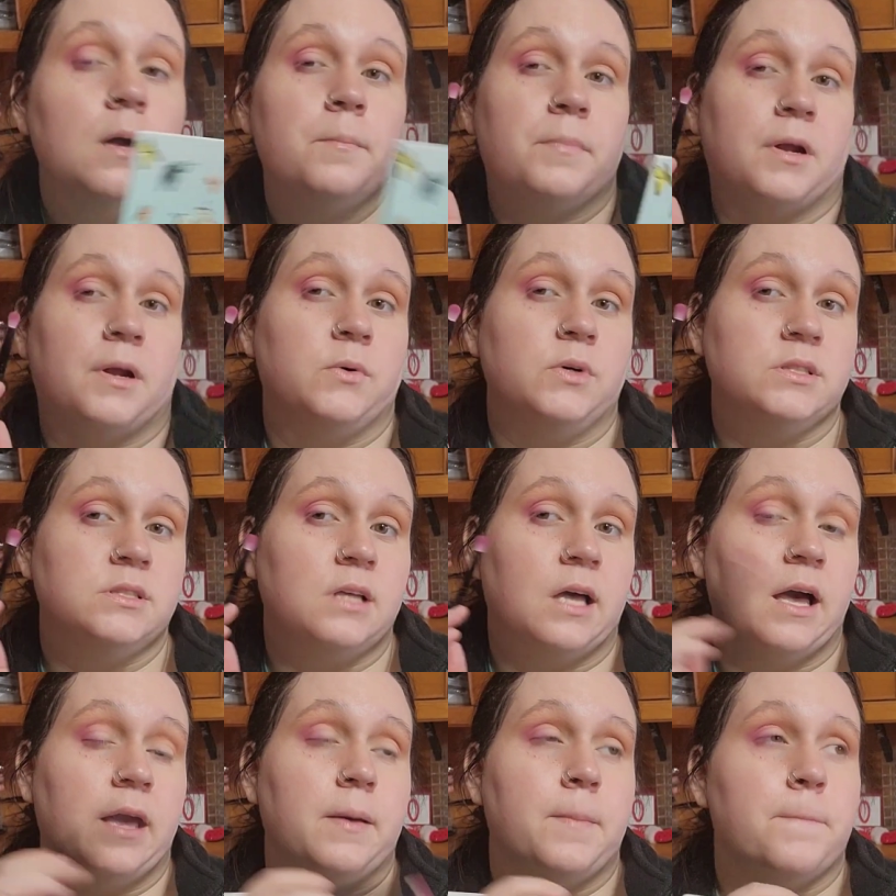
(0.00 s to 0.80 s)
But I will
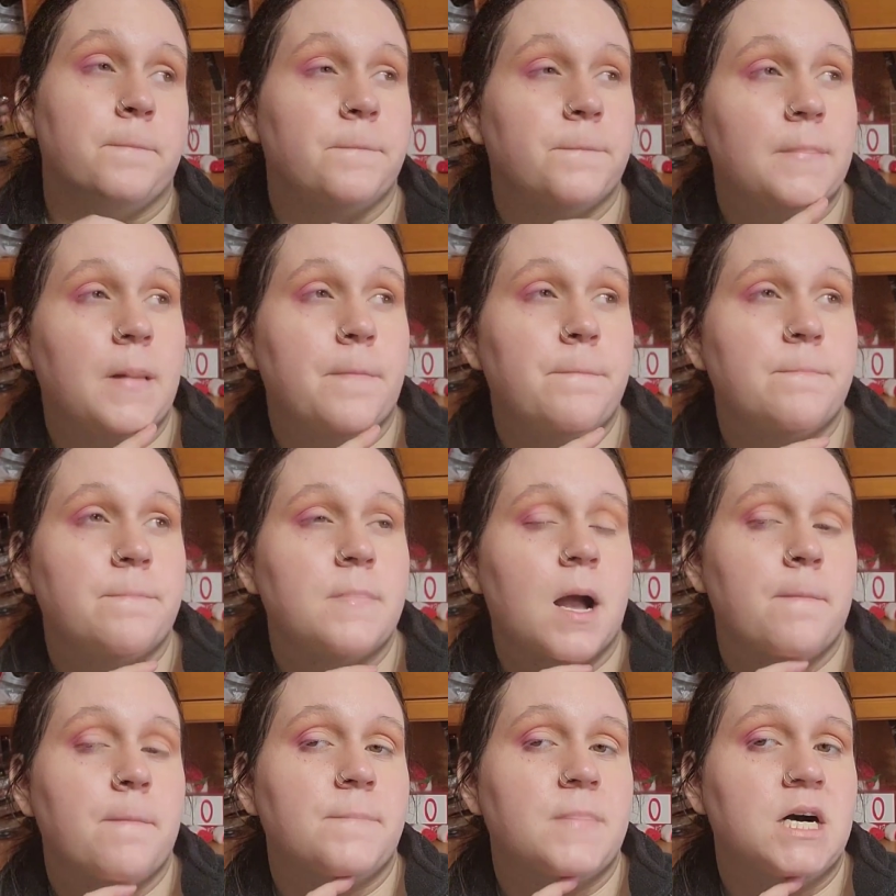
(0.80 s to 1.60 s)
say,
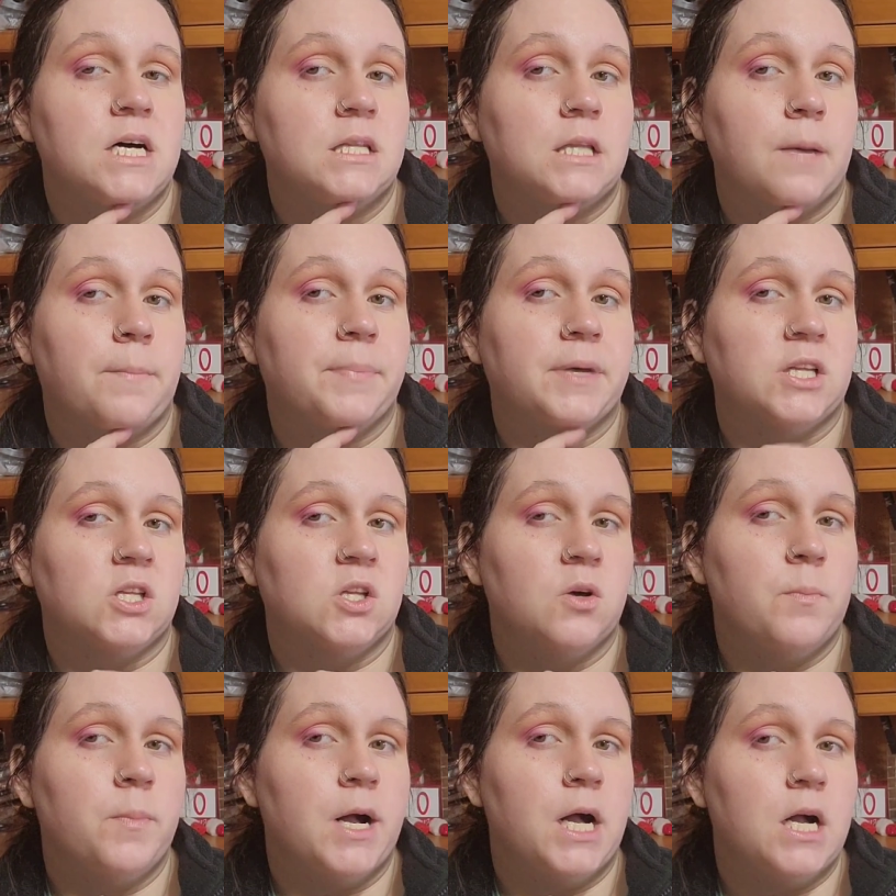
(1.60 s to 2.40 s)
that
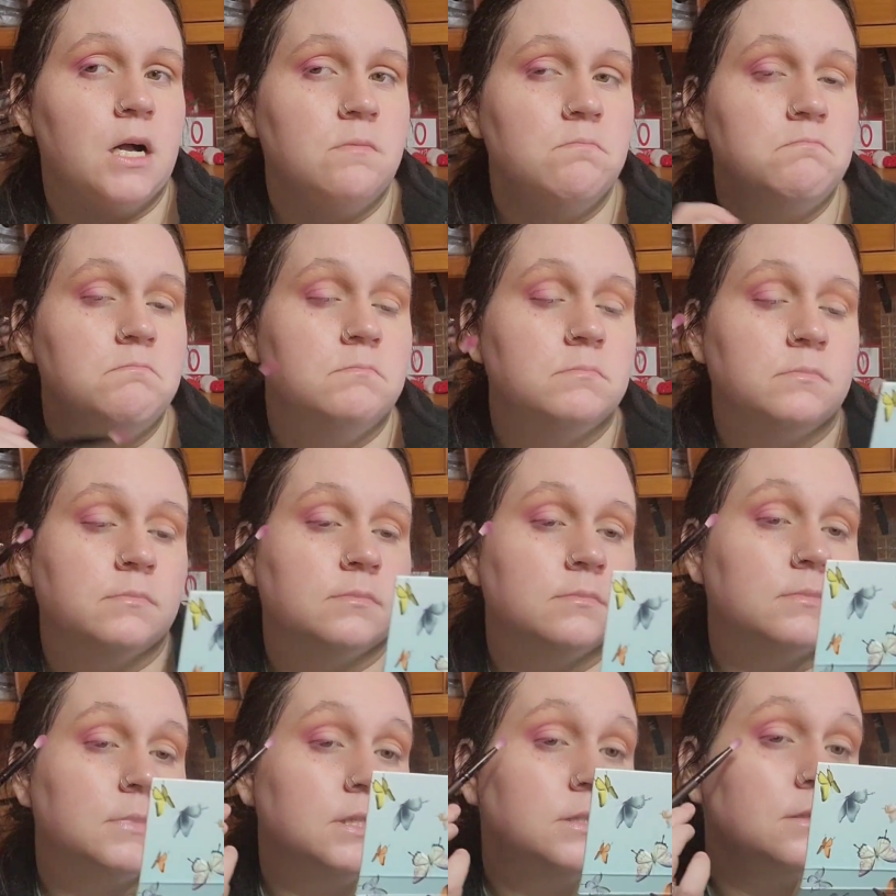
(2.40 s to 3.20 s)
pillow balm,
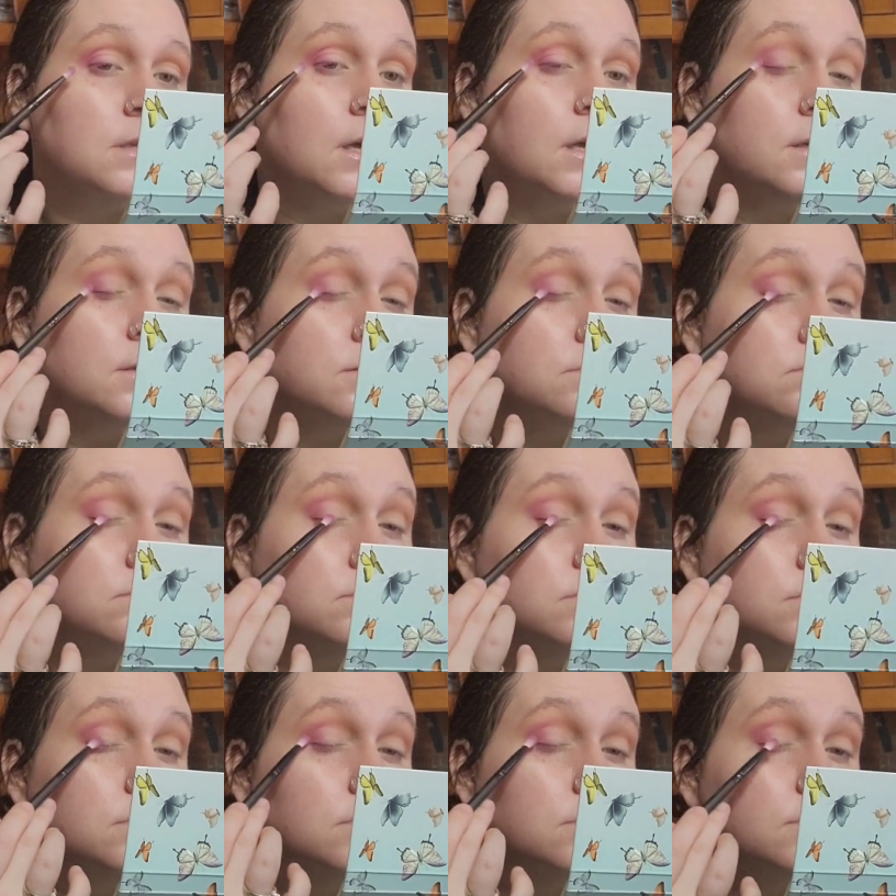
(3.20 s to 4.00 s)
that's nice.
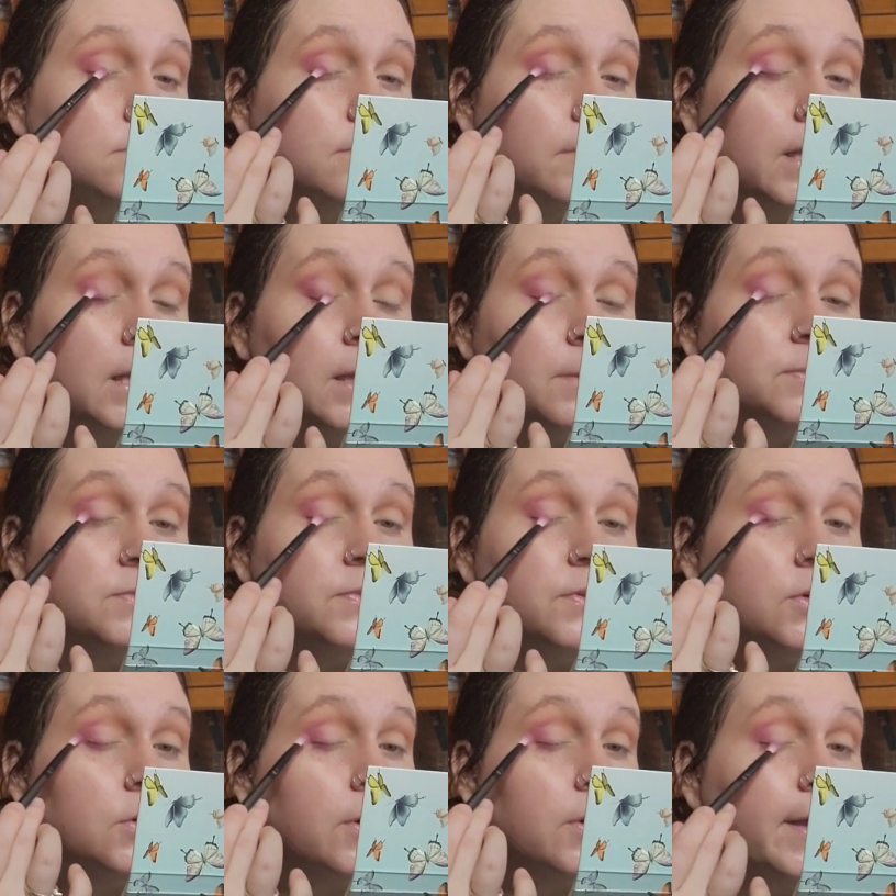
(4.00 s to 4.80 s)
My
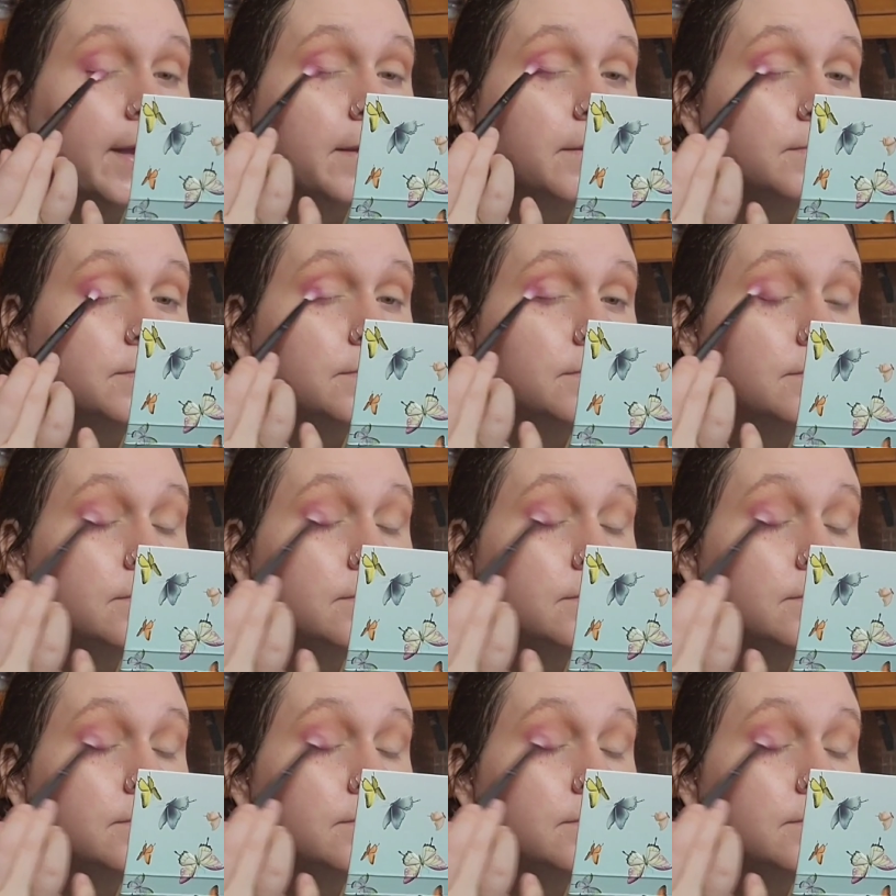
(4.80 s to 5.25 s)
lips feel great.